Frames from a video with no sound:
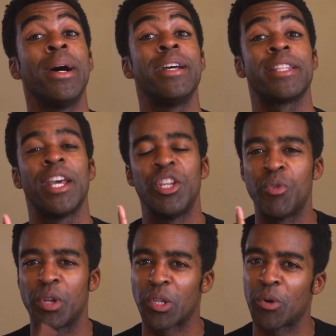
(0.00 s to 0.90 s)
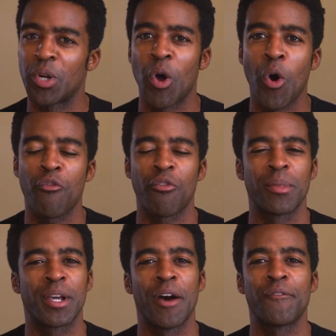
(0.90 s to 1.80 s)
but you can learn it all from
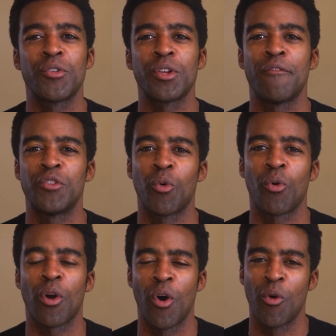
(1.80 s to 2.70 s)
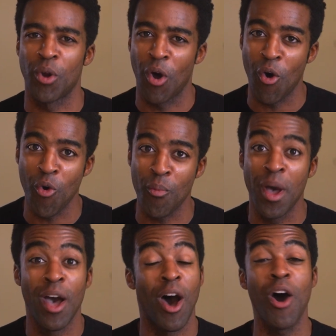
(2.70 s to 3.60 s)
the comfort of your own home,
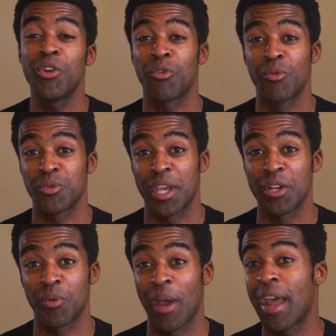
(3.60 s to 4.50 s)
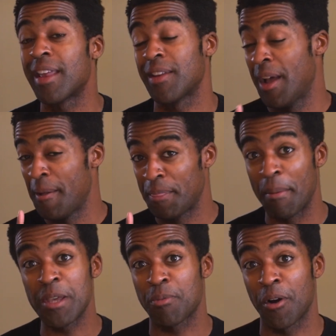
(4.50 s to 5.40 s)
on your own schedule, and the
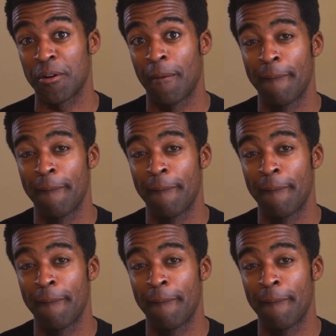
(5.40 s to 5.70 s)
best part,